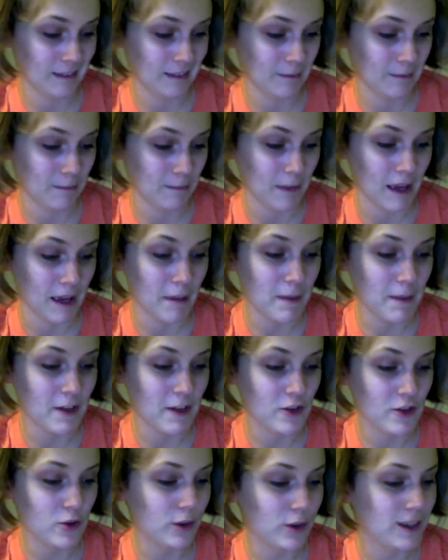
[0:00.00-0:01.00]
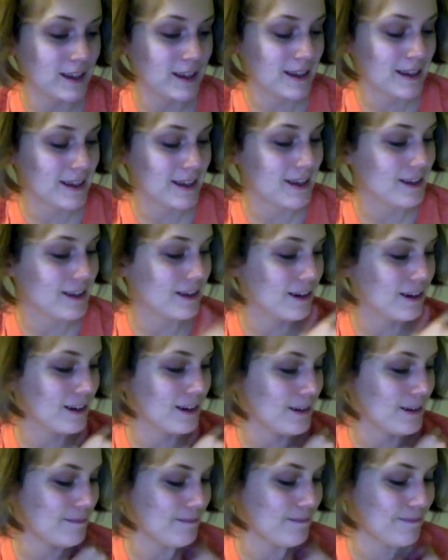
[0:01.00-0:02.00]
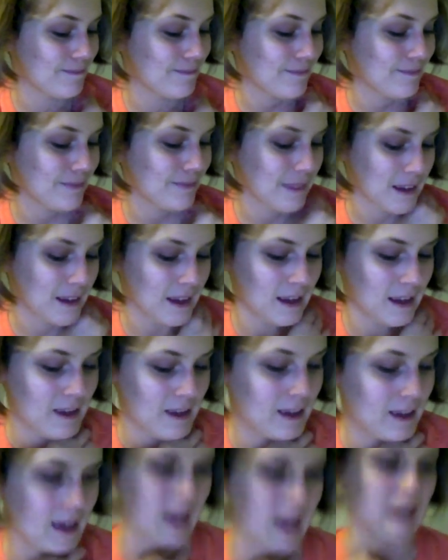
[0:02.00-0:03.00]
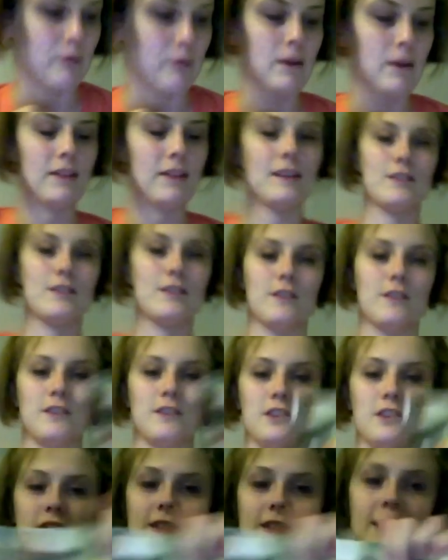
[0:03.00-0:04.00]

maybe Julius Caesar? Anyway, these are just the